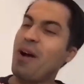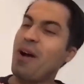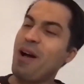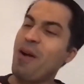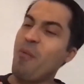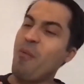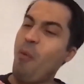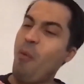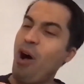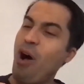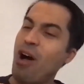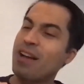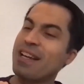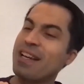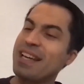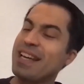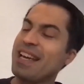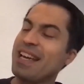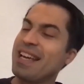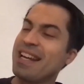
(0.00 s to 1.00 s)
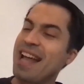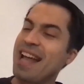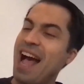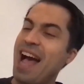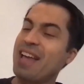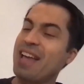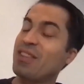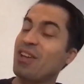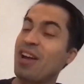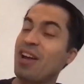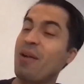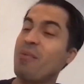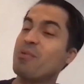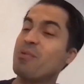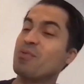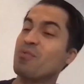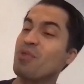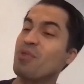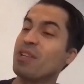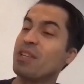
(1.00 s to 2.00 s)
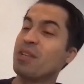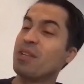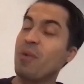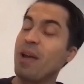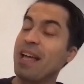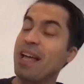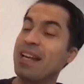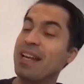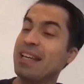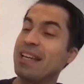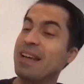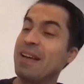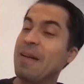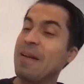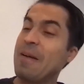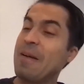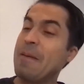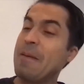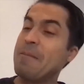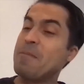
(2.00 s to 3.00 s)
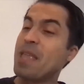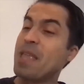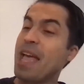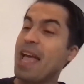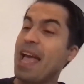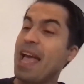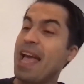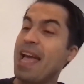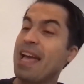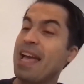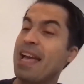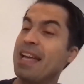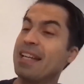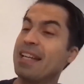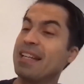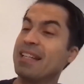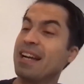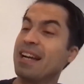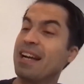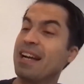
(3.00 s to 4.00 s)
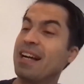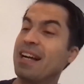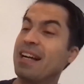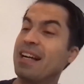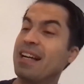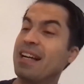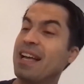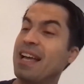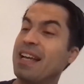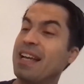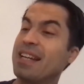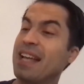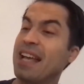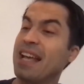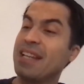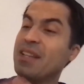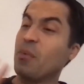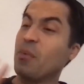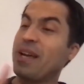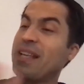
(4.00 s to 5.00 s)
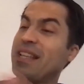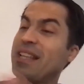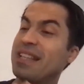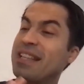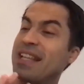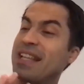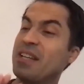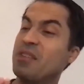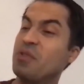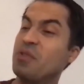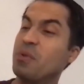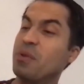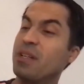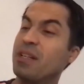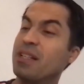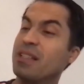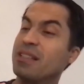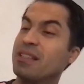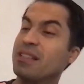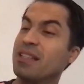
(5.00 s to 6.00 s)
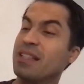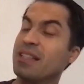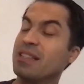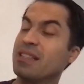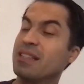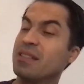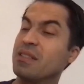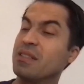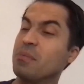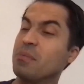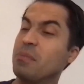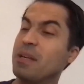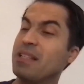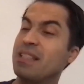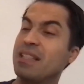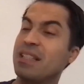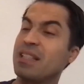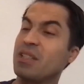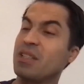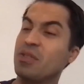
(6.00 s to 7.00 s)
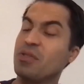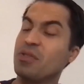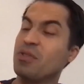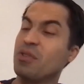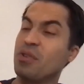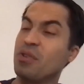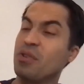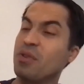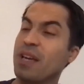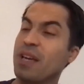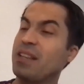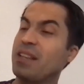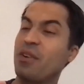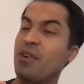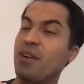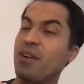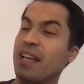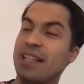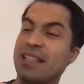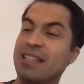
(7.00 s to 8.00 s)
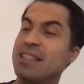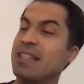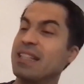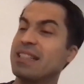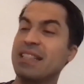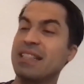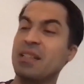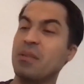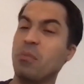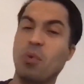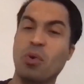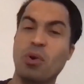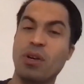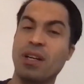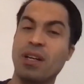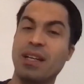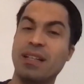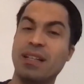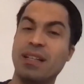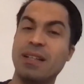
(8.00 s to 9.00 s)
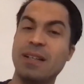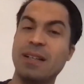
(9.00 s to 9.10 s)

walking in, I thought I was really ready. And the way that they do it is basically you get there like 6 a.m.